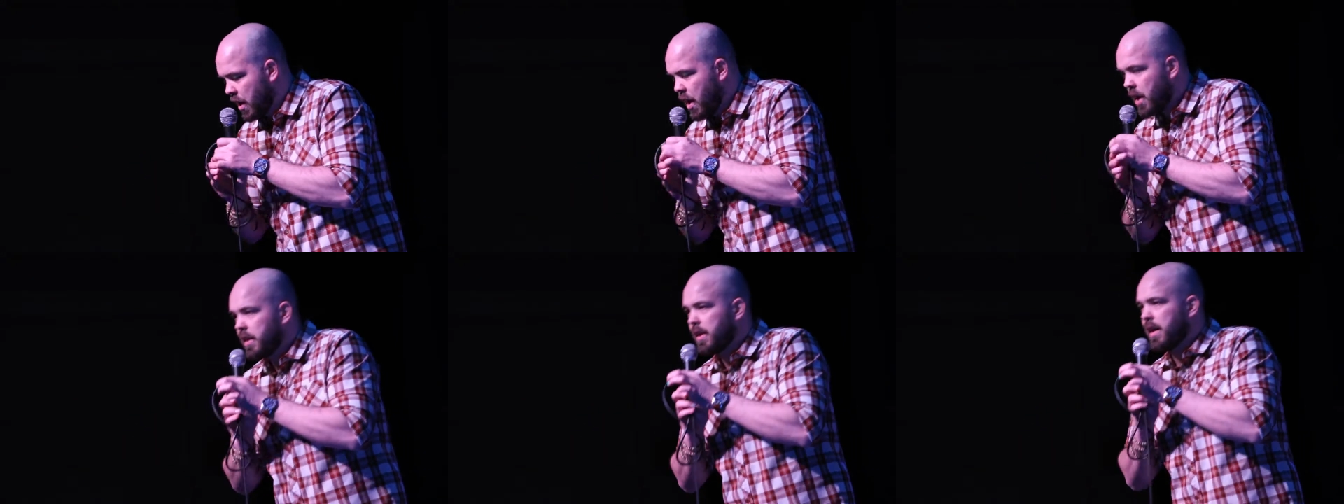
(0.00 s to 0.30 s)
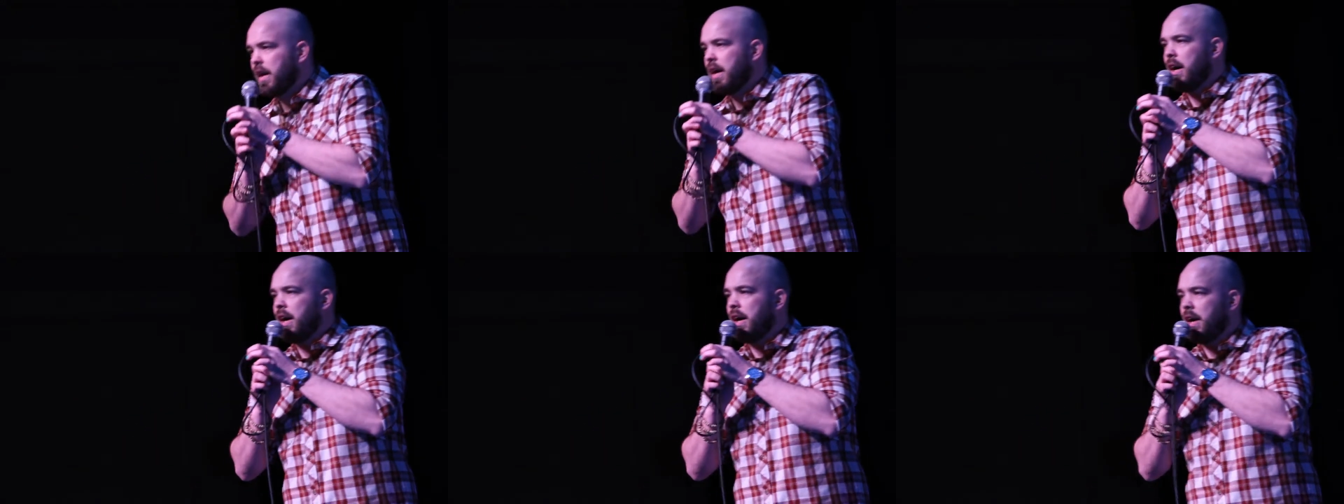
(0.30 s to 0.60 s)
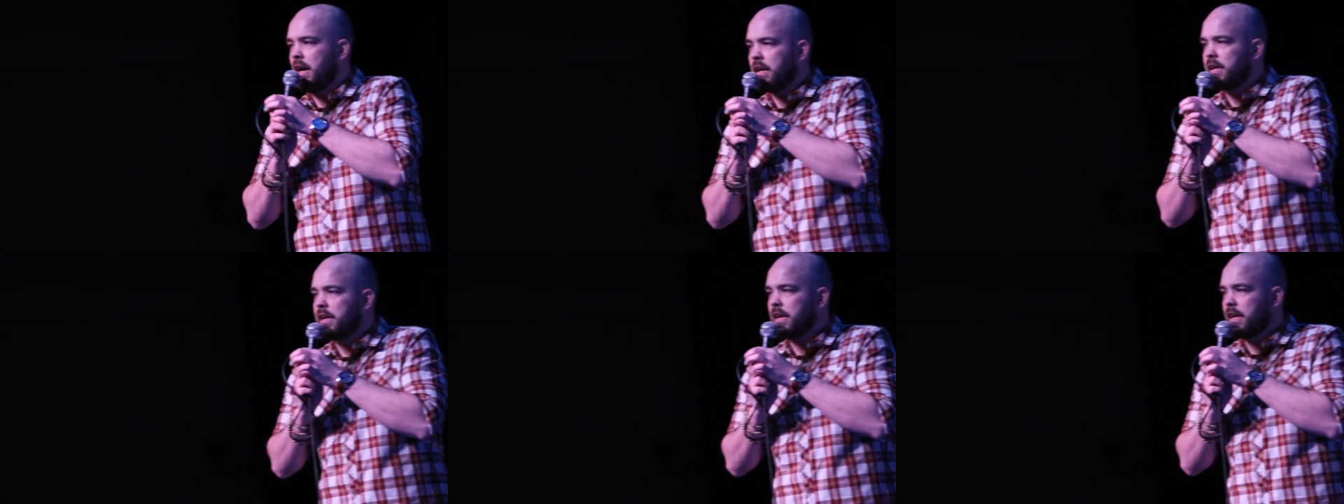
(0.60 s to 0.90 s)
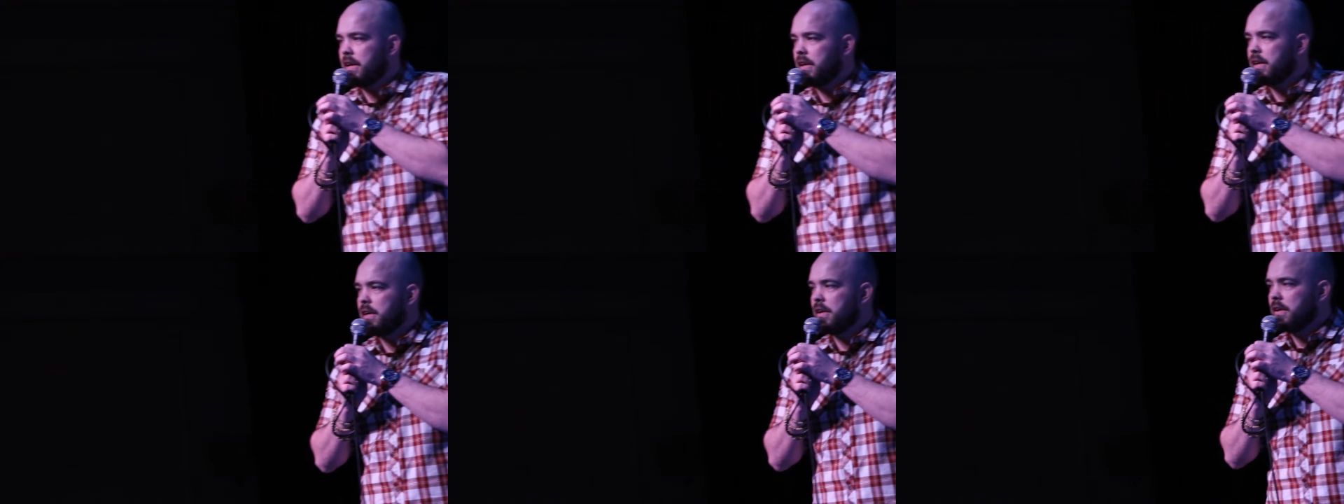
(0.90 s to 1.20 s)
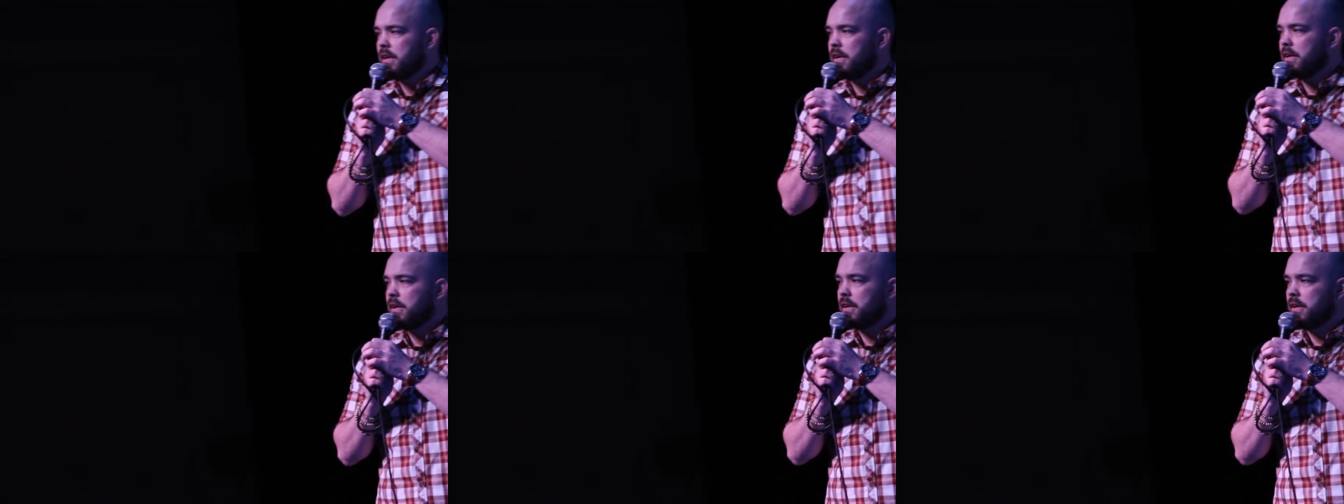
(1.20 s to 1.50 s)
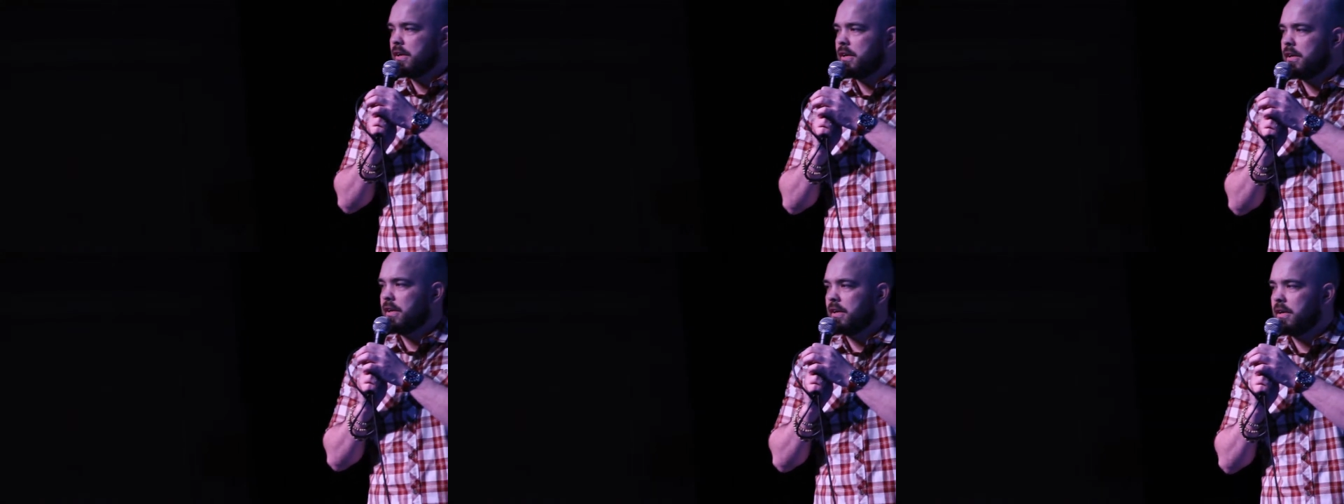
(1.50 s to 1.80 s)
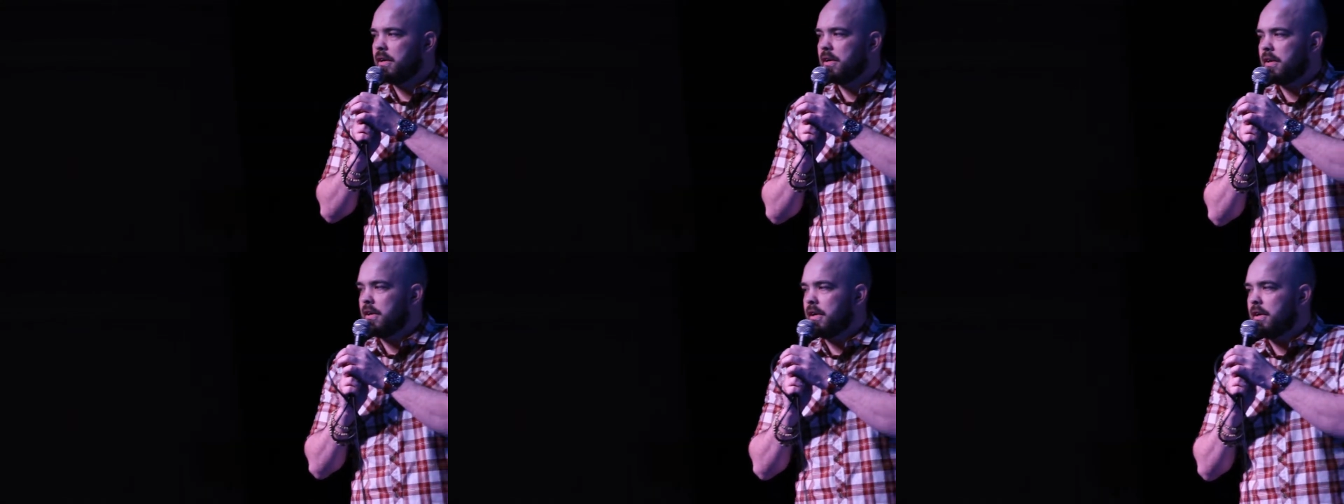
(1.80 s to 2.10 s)
The heart, yeah.
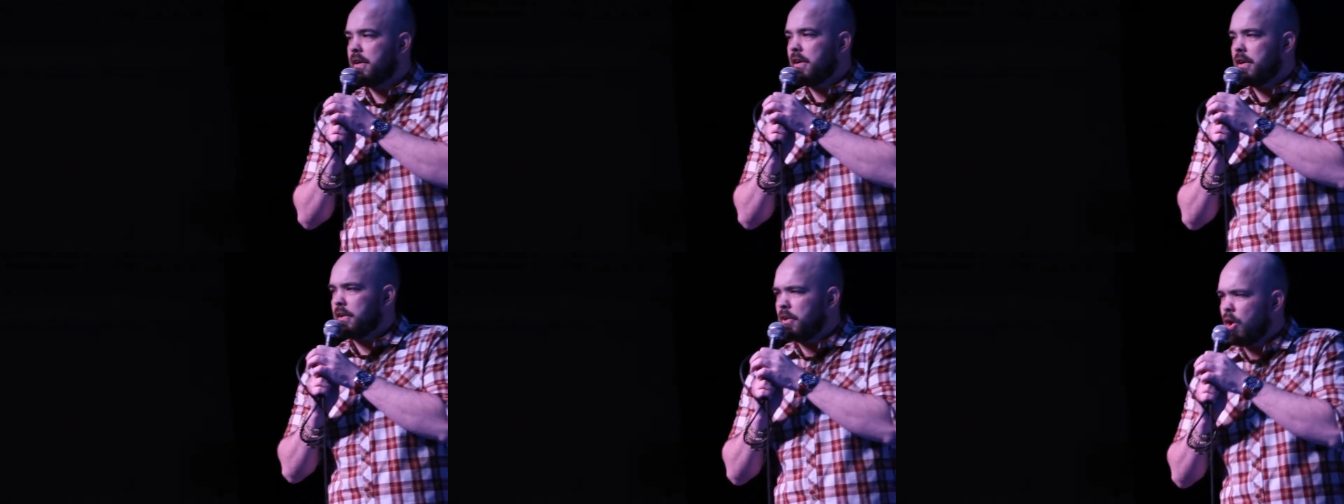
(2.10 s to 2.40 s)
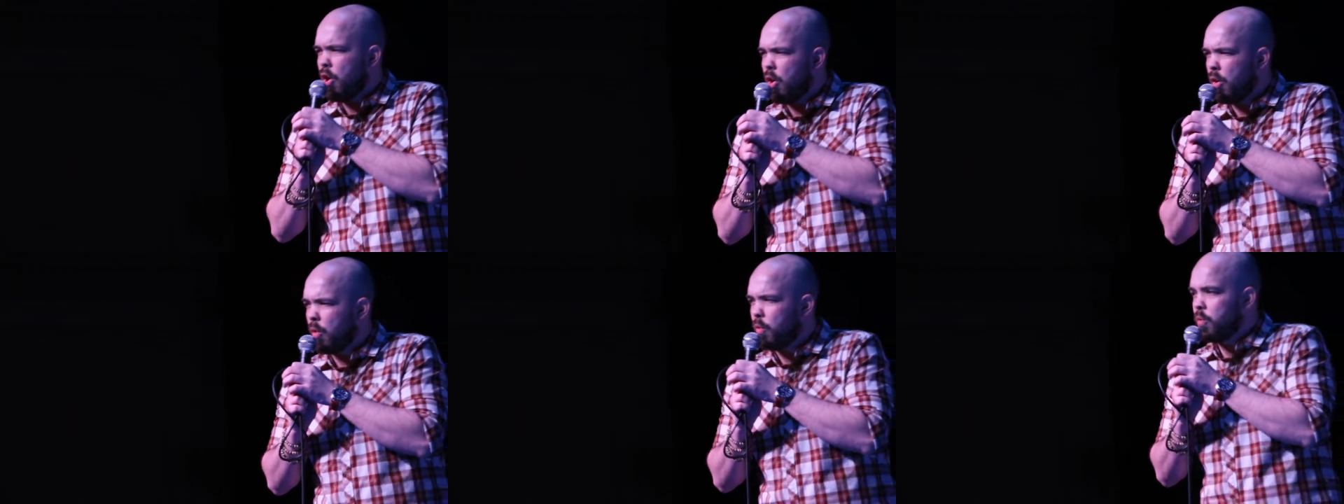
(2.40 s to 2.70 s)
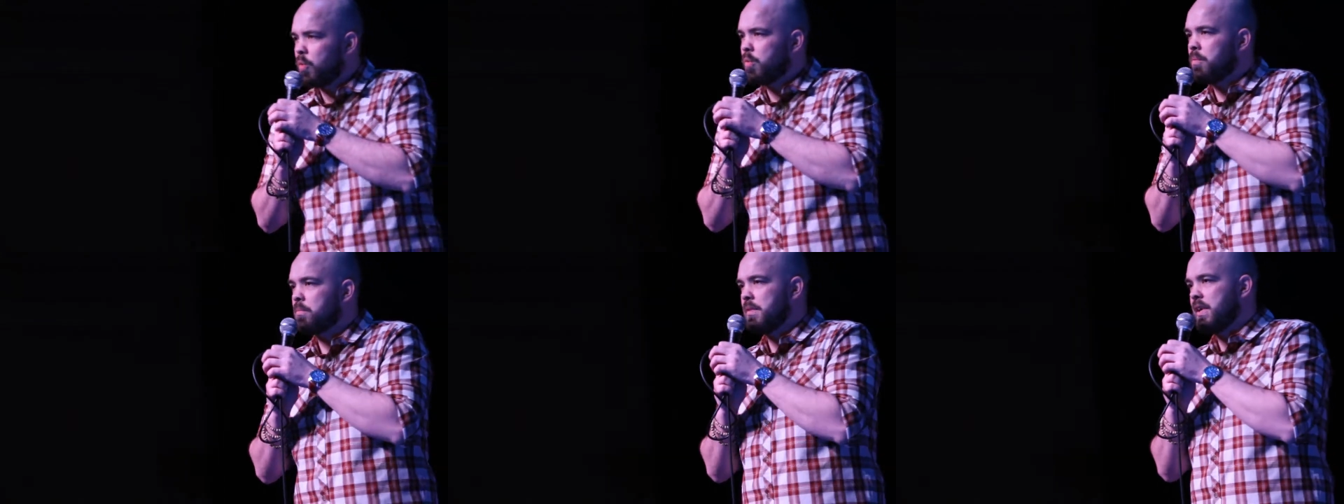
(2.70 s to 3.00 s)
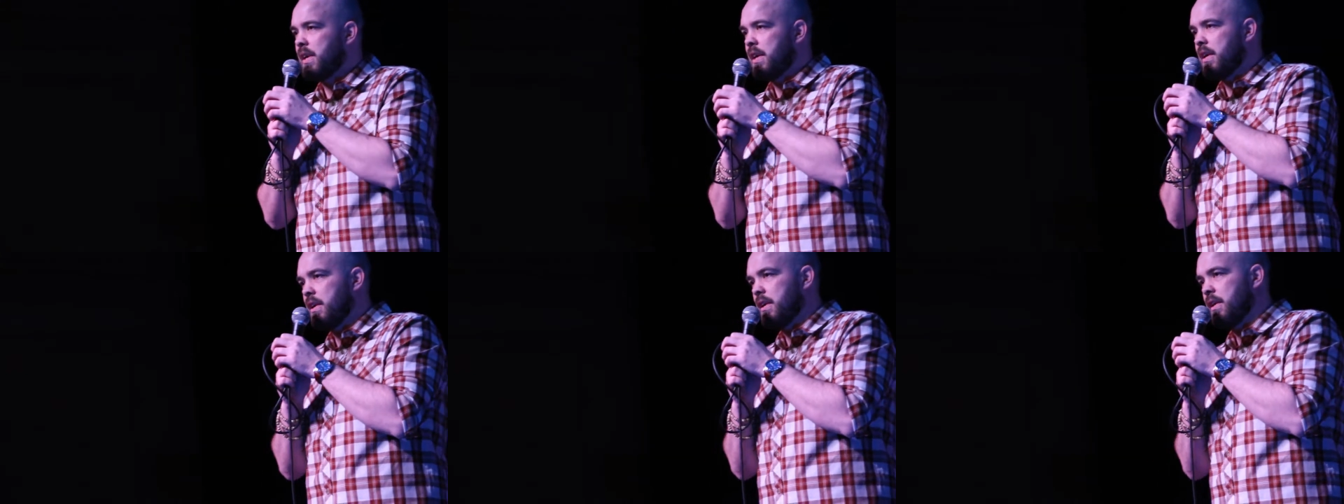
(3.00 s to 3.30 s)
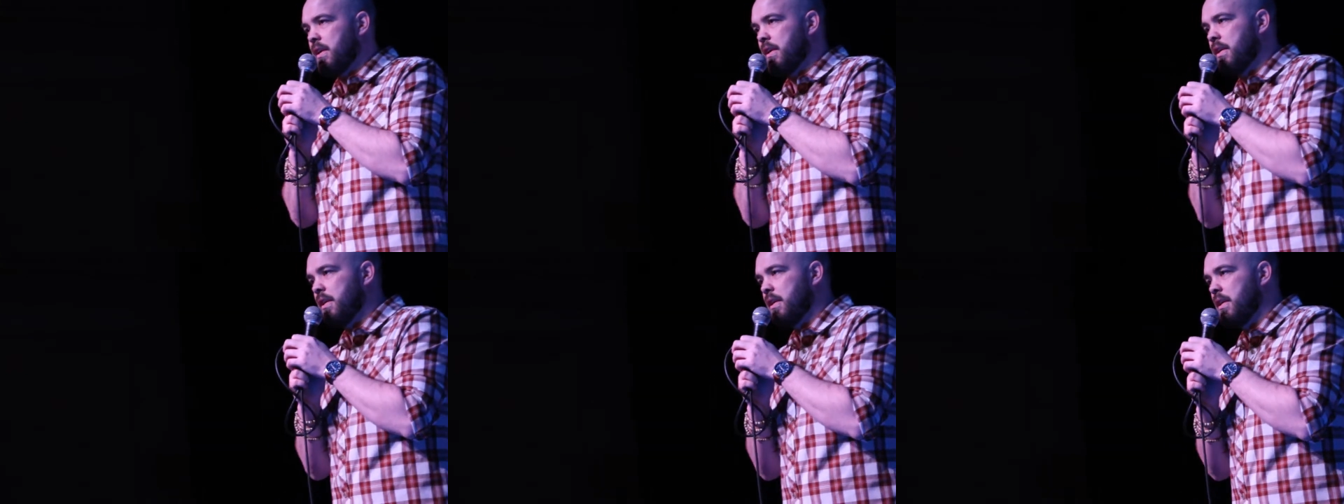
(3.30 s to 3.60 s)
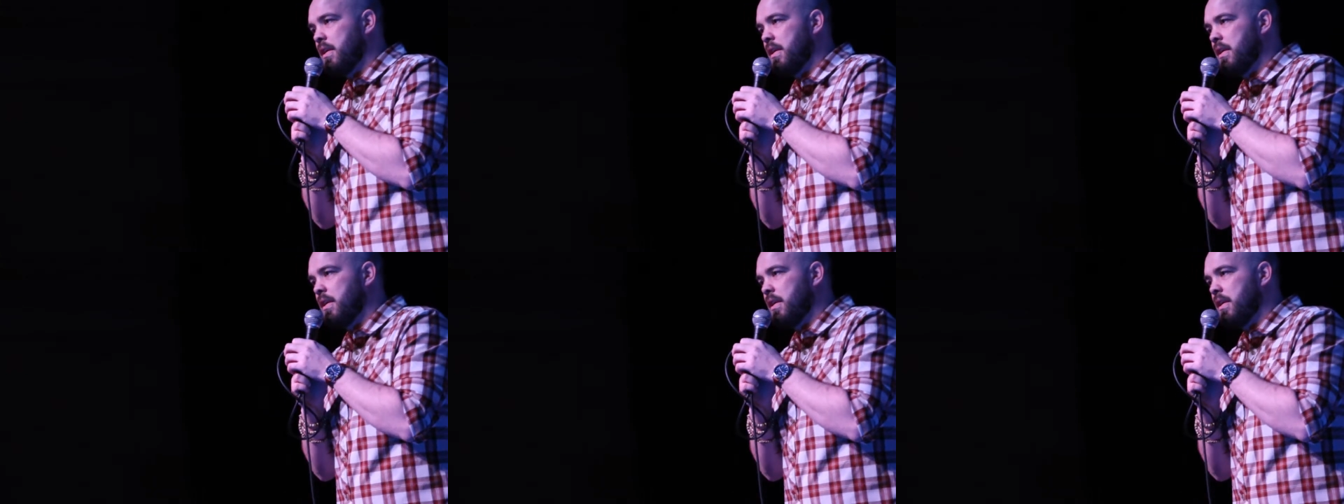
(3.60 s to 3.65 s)
The home, yeah.